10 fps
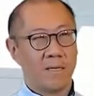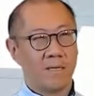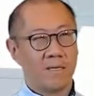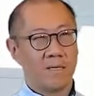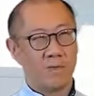
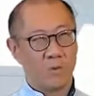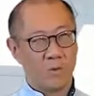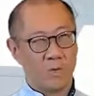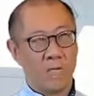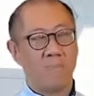you
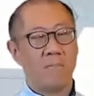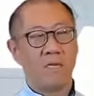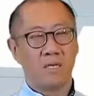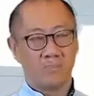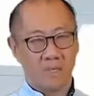need
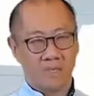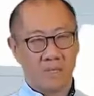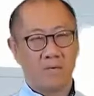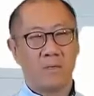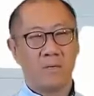multiple
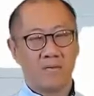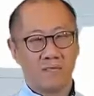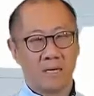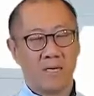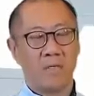
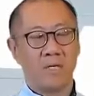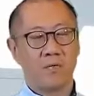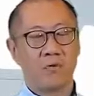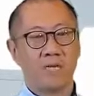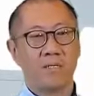stakeholders to help
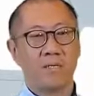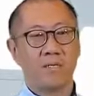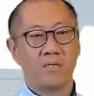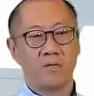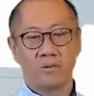address
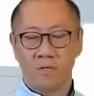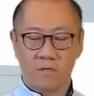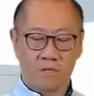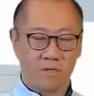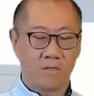this issue,
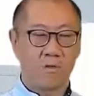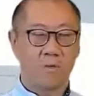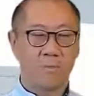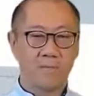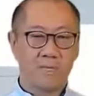not just the
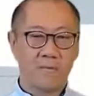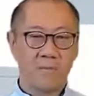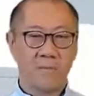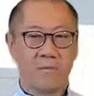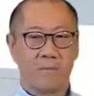corporate
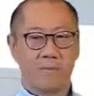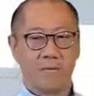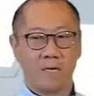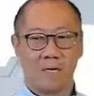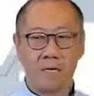side, but
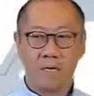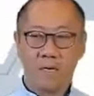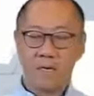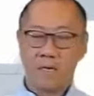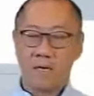
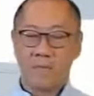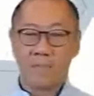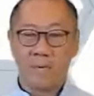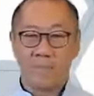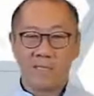the
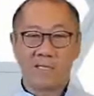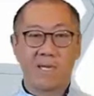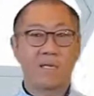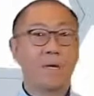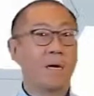public
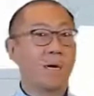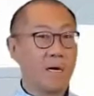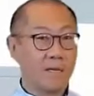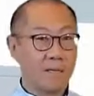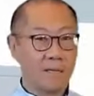sector
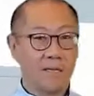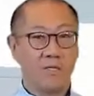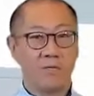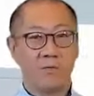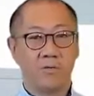and
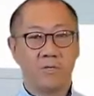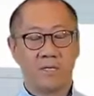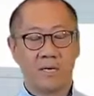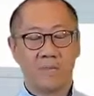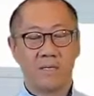NGOs to
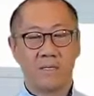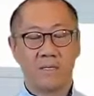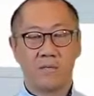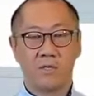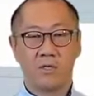come in
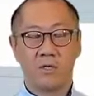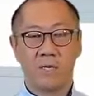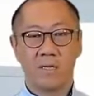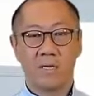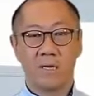to
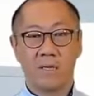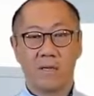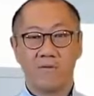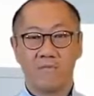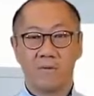share
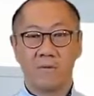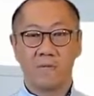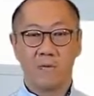their views.